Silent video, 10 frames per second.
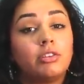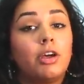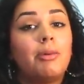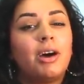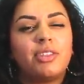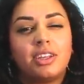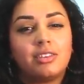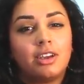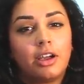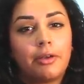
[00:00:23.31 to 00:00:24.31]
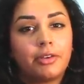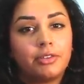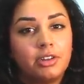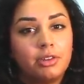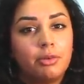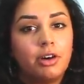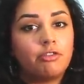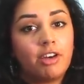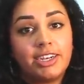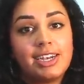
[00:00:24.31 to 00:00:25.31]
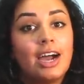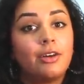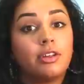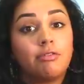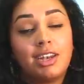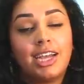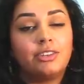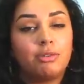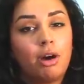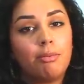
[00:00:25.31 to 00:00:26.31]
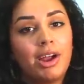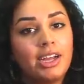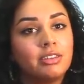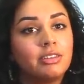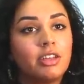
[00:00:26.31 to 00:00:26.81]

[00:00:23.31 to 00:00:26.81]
so about things that are going on in the world right now that relate to our brand.